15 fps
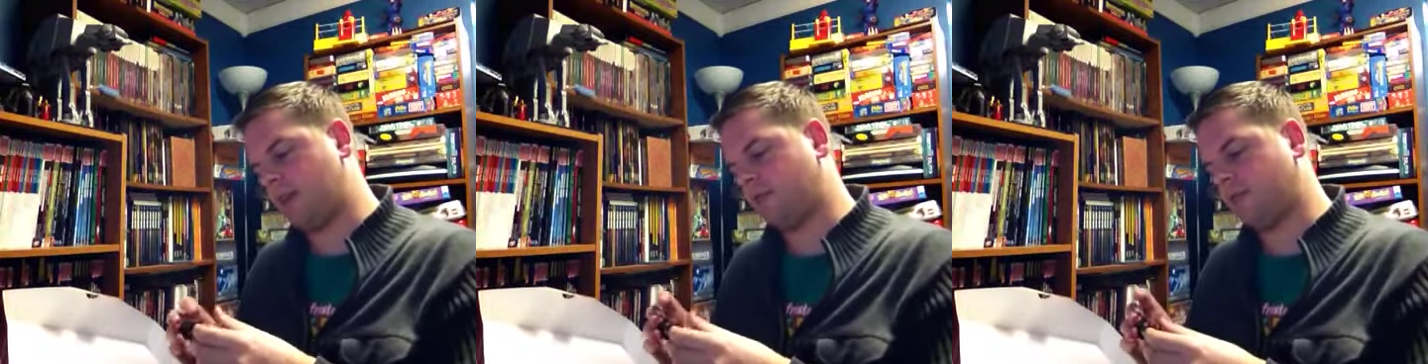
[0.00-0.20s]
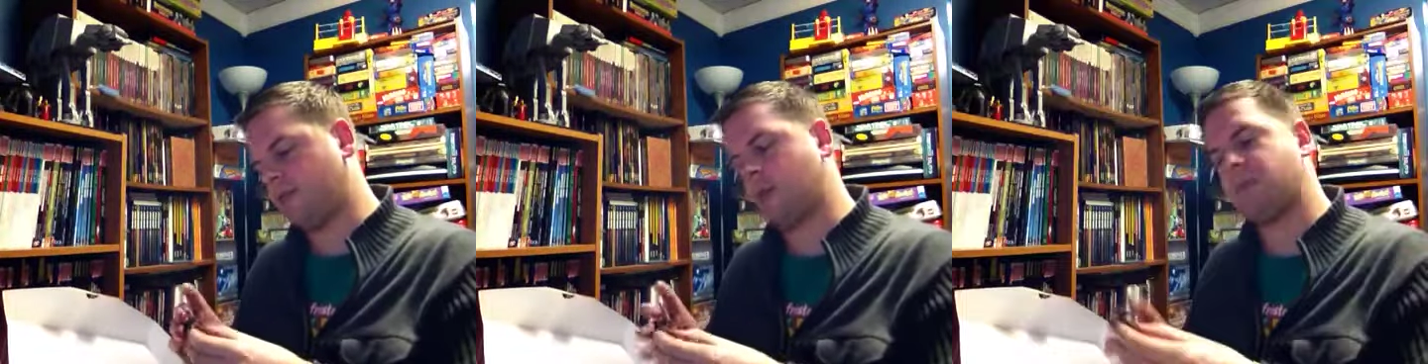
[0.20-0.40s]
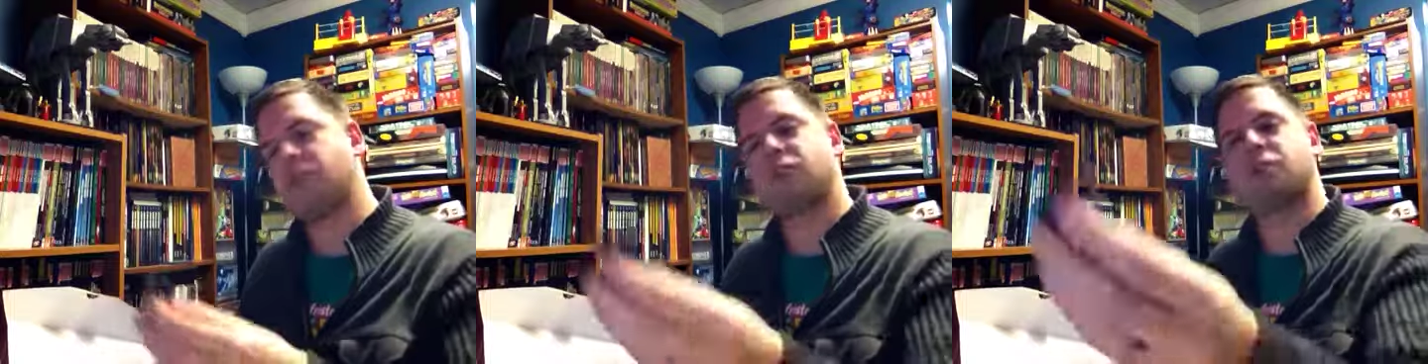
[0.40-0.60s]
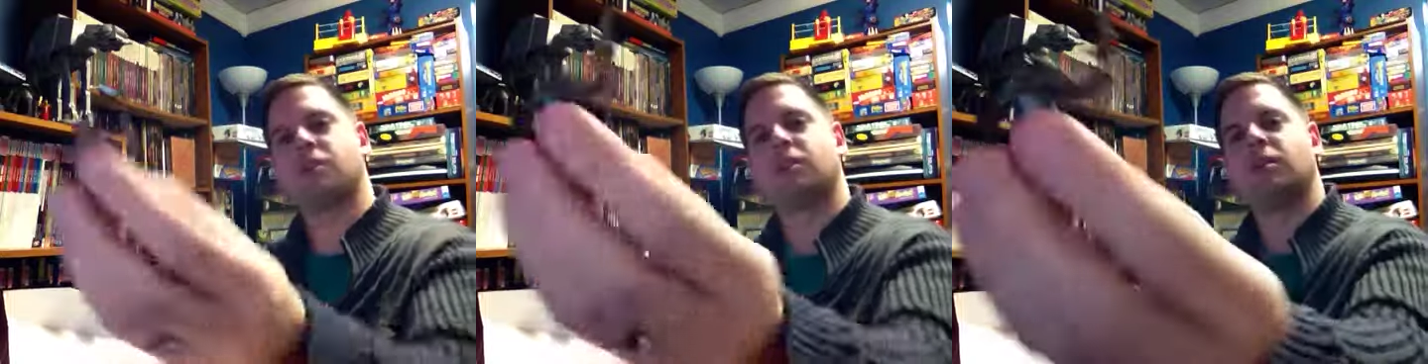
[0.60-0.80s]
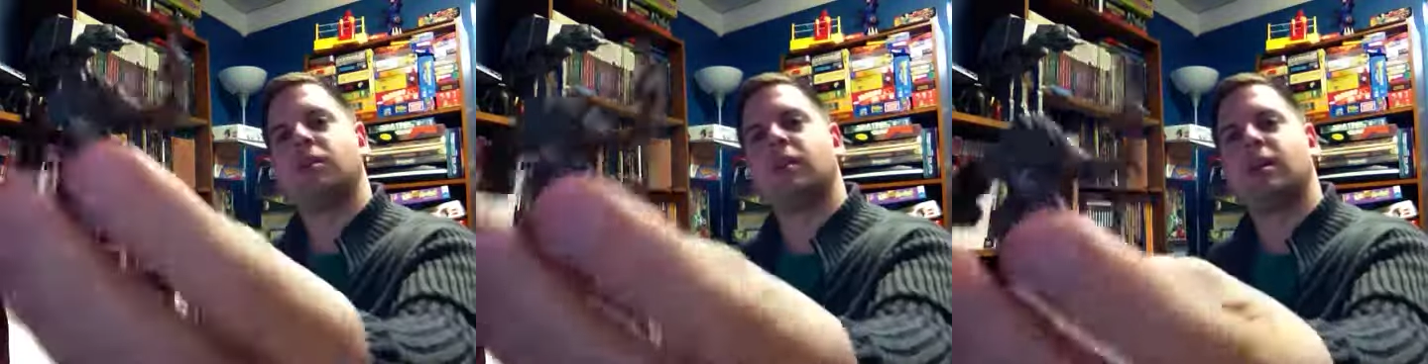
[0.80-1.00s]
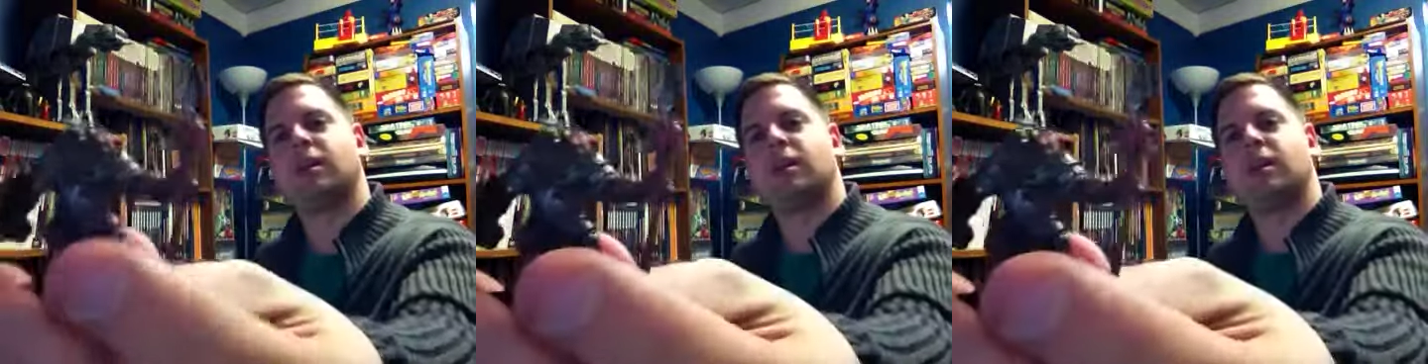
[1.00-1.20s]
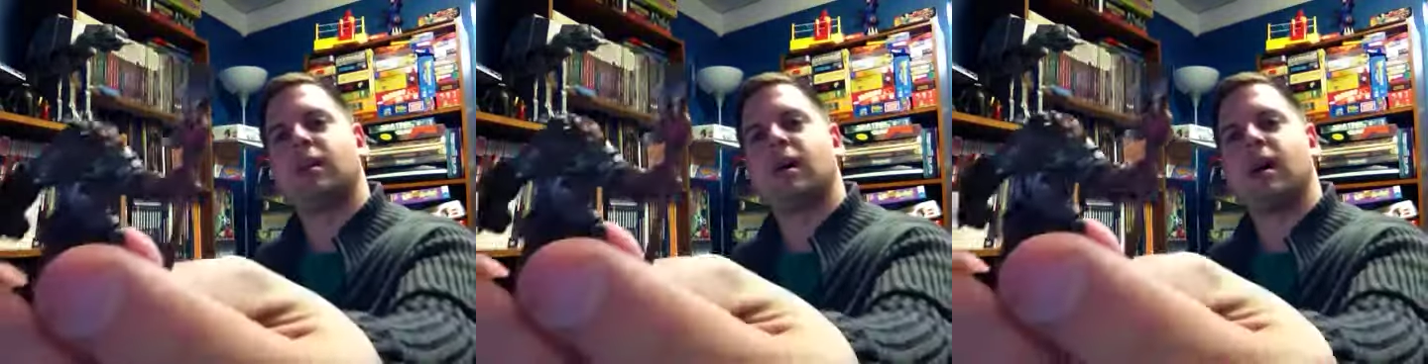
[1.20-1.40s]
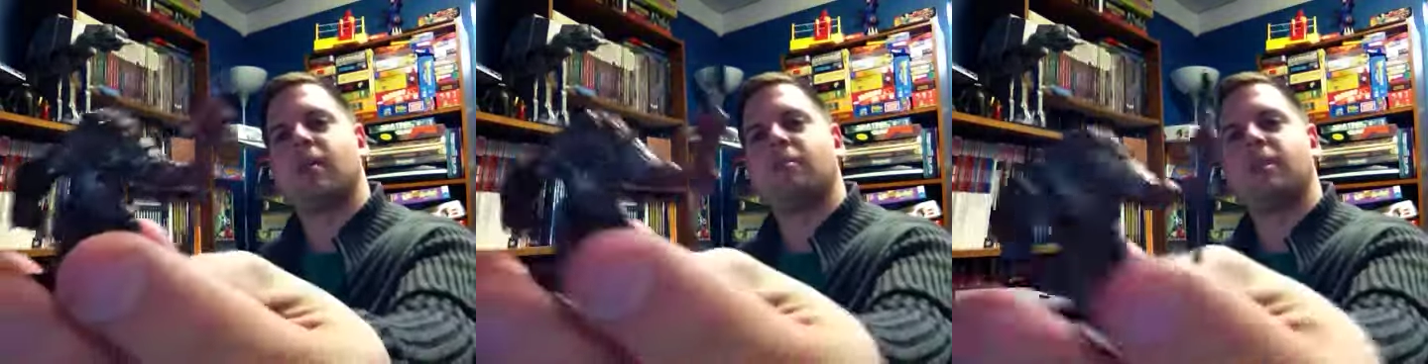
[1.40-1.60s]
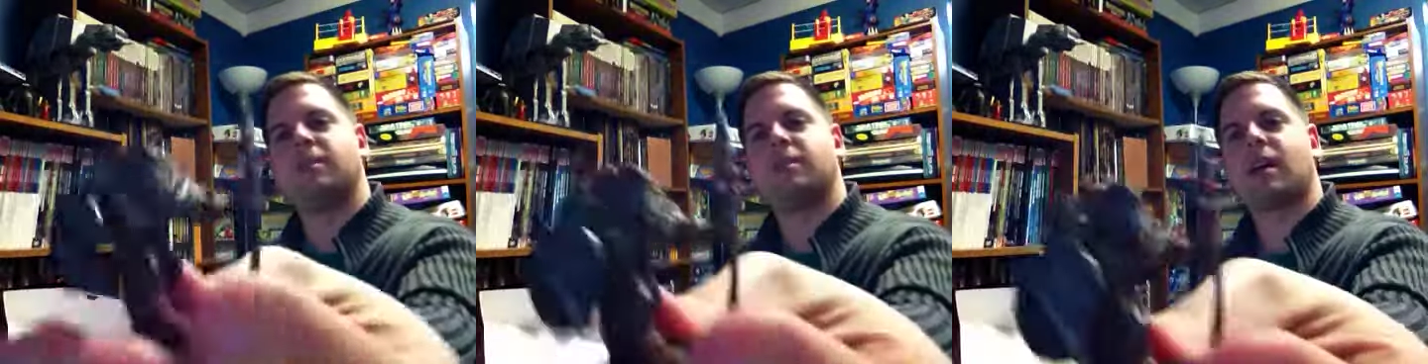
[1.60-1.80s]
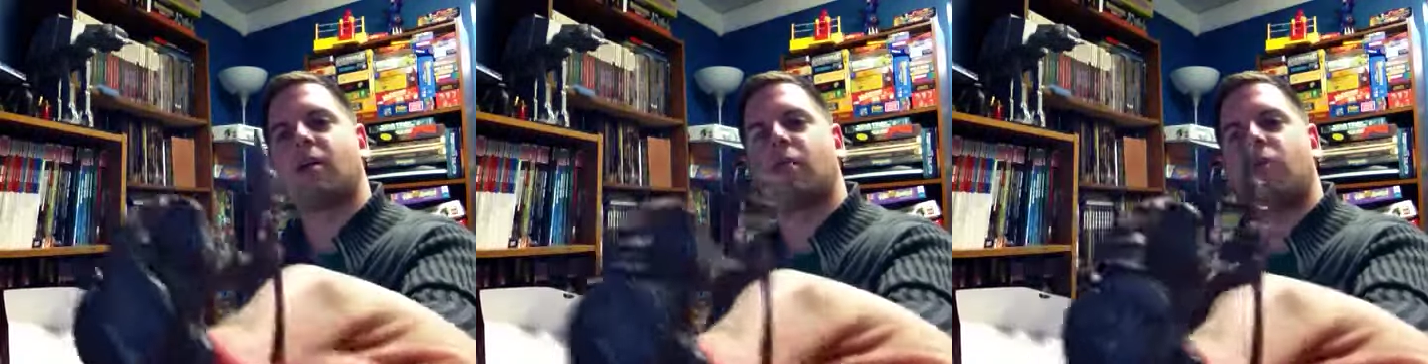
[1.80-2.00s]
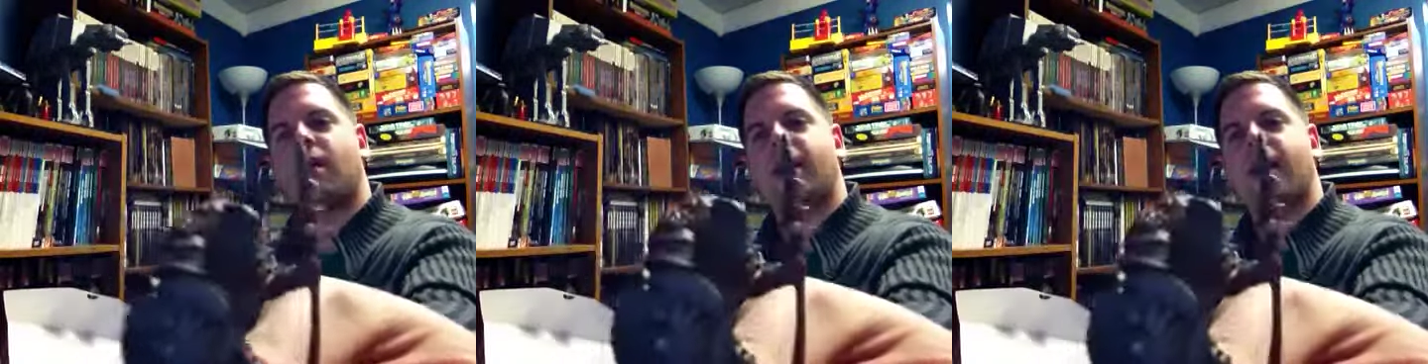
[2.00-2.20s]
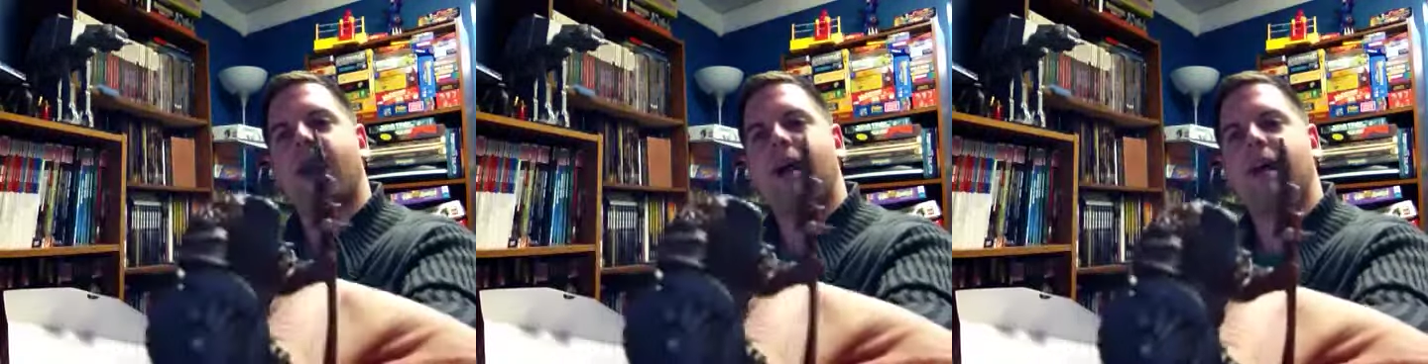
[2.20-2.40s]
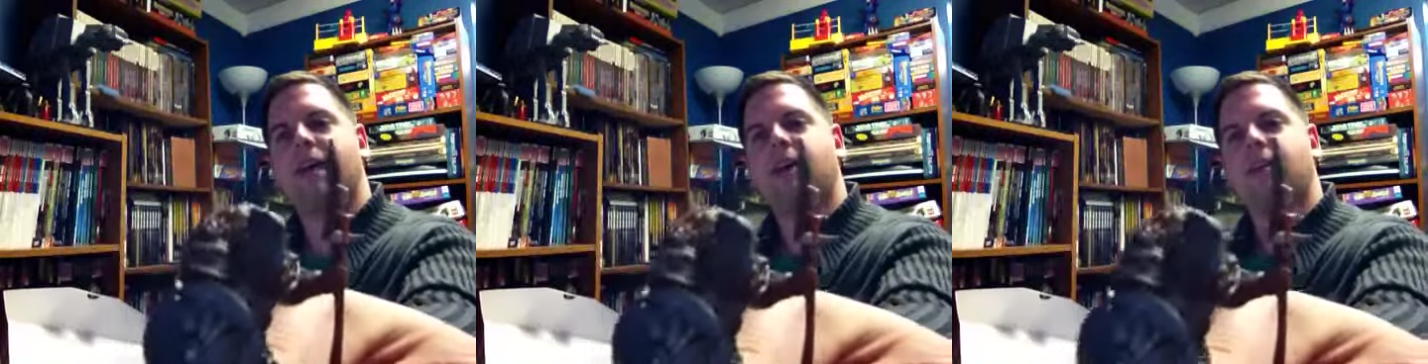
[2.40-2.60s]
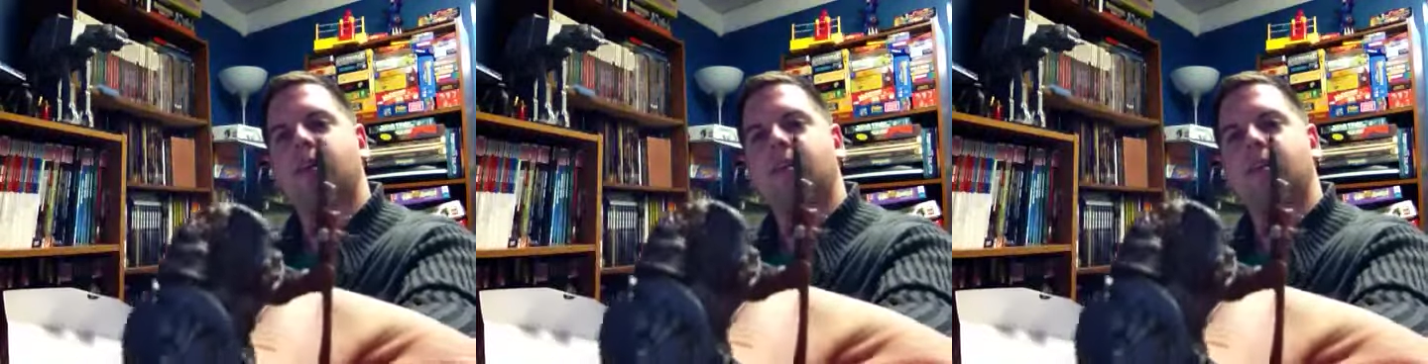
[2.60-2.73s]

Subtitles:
of Gruumsh. He's got one eye,